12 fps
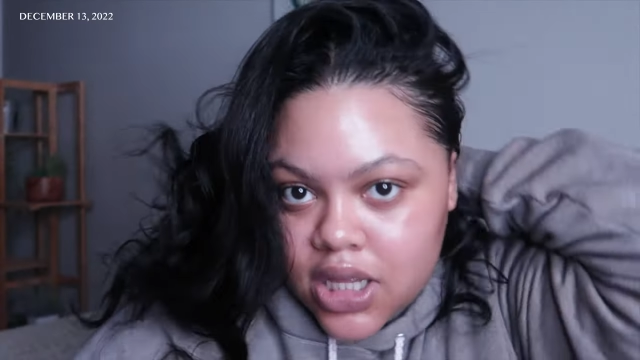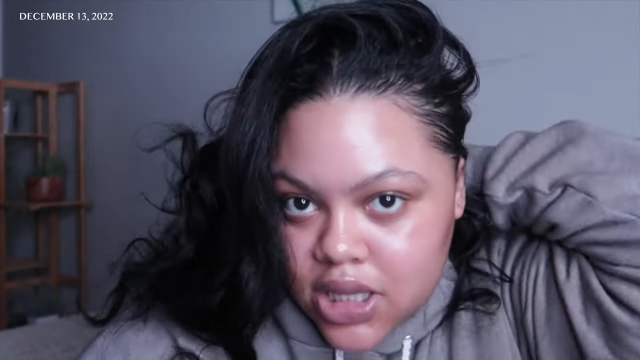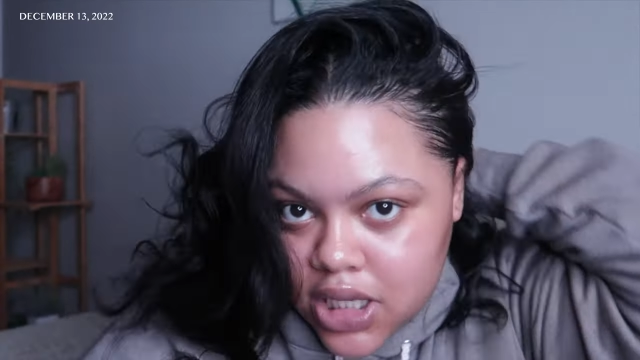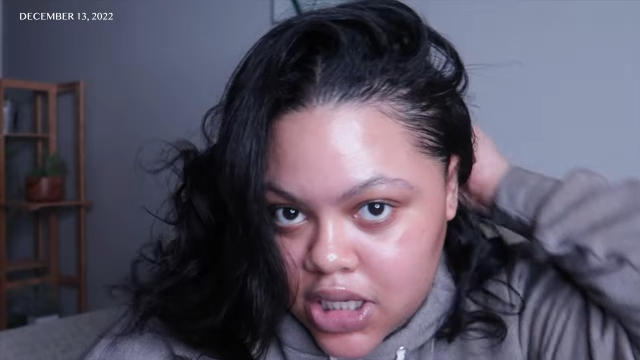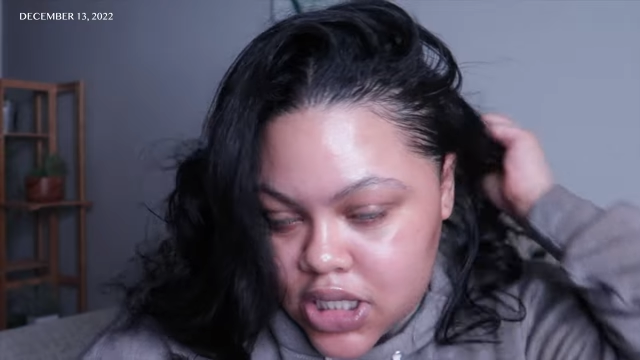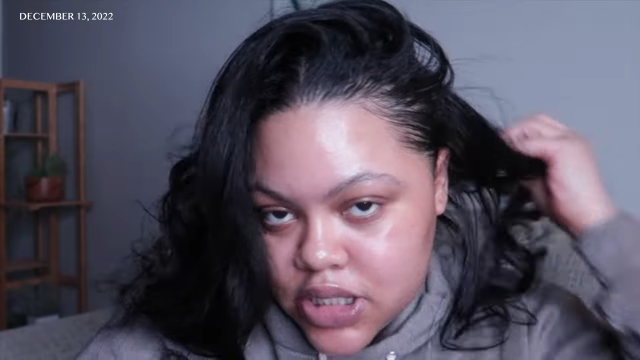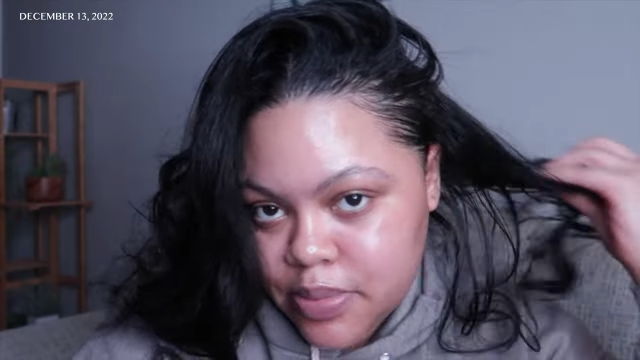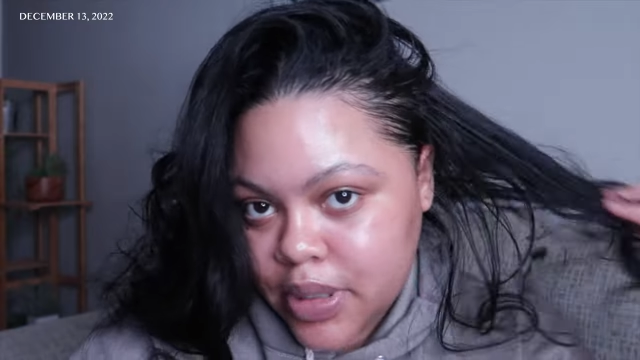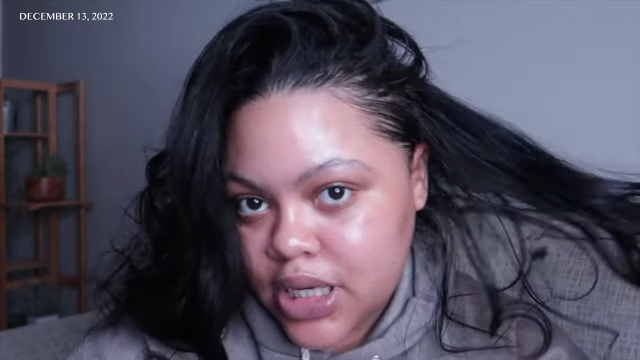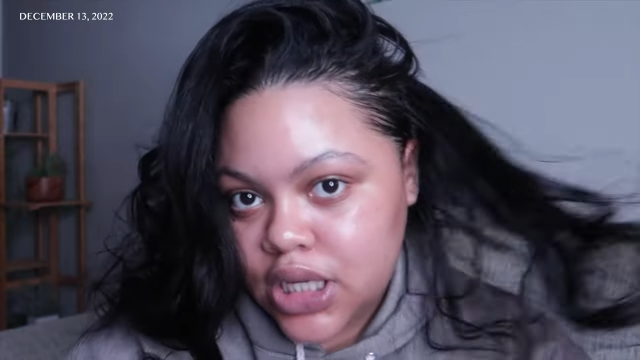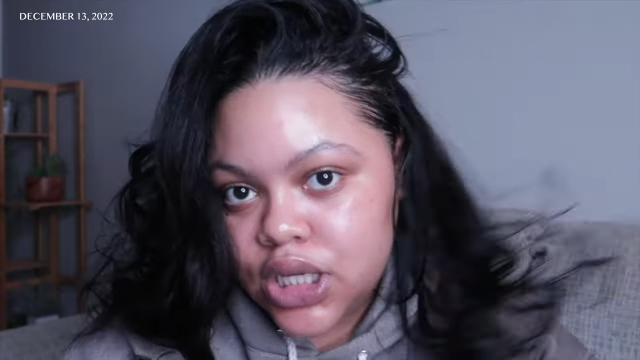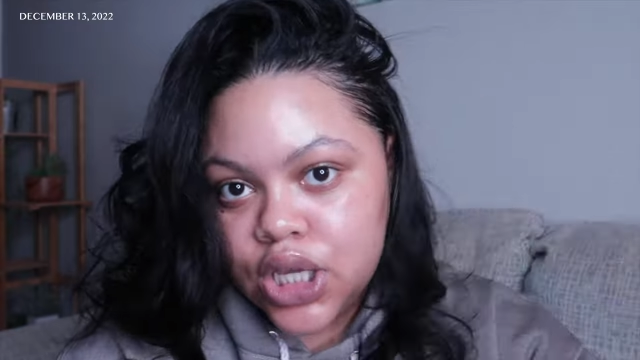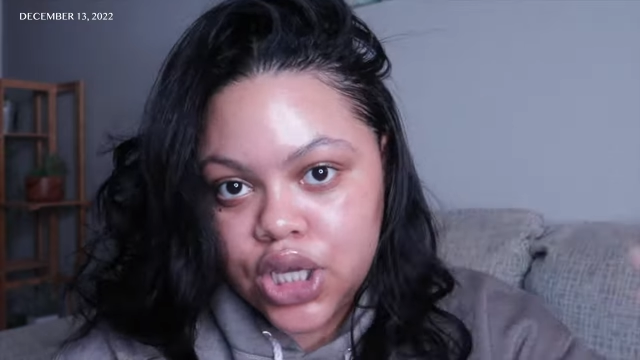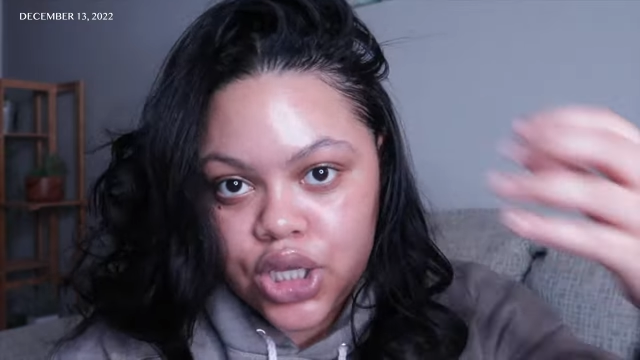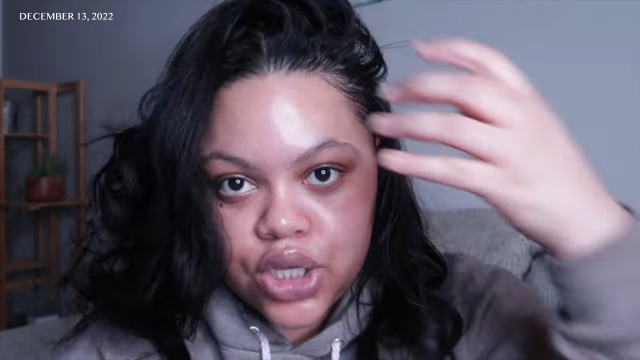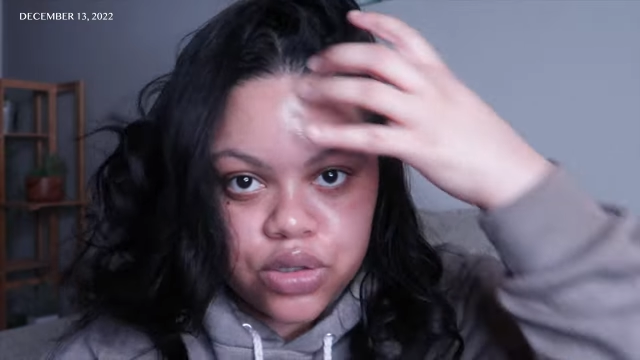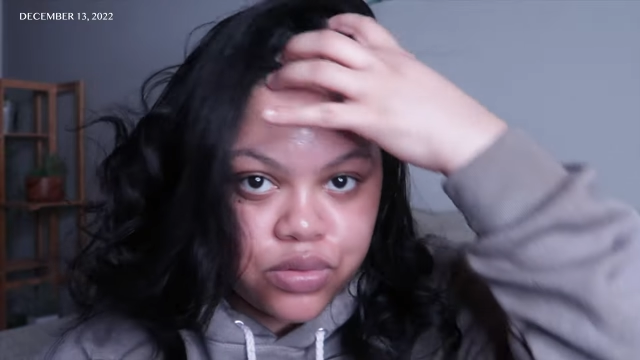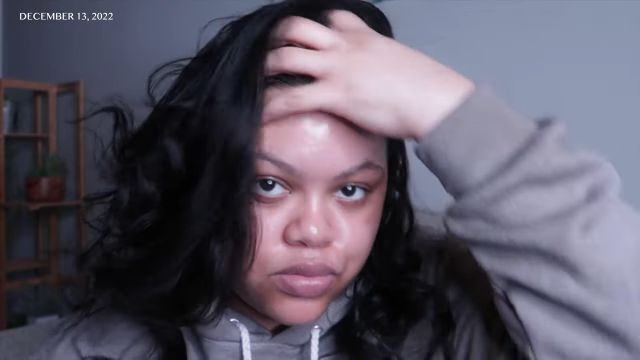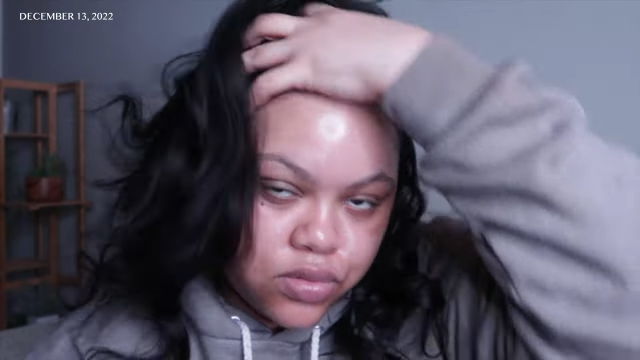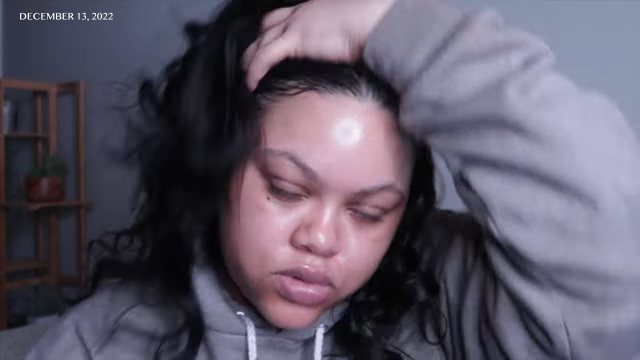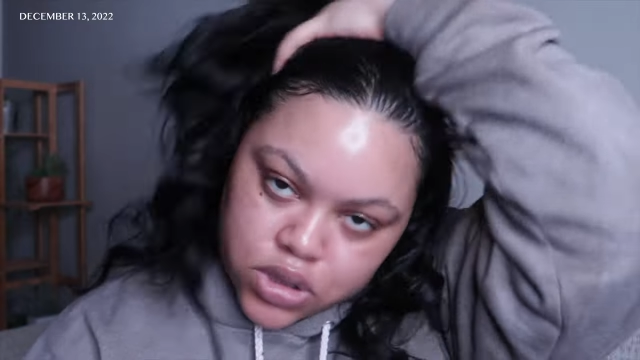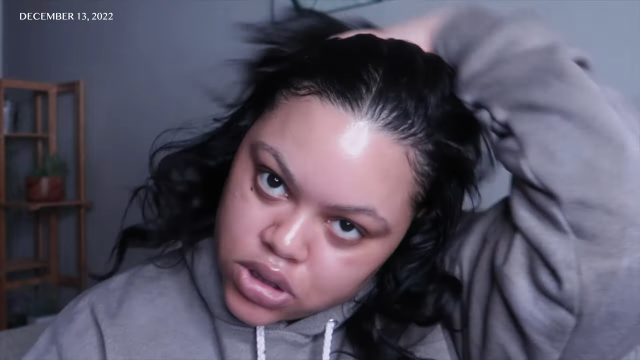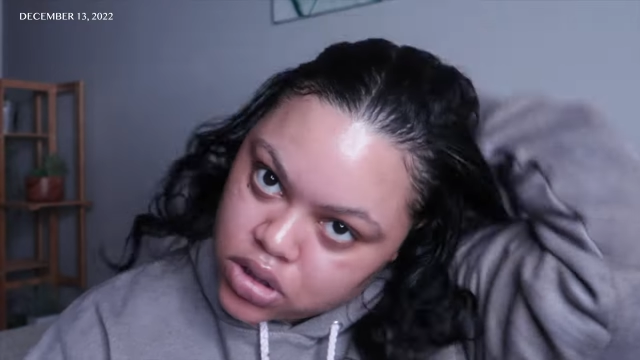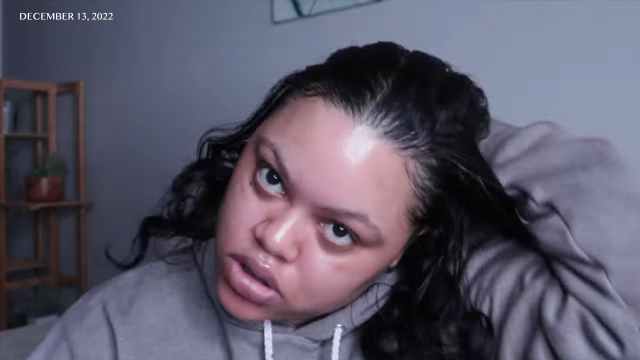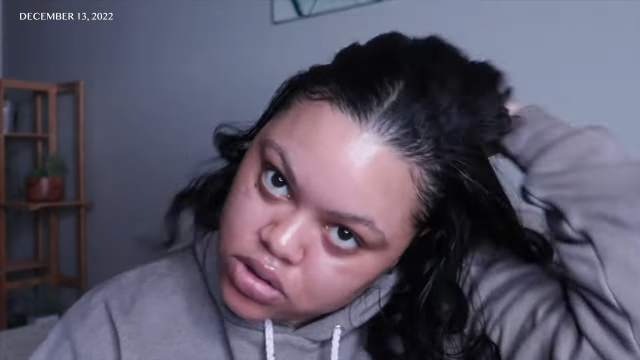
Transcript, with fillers: think it's pretty cute,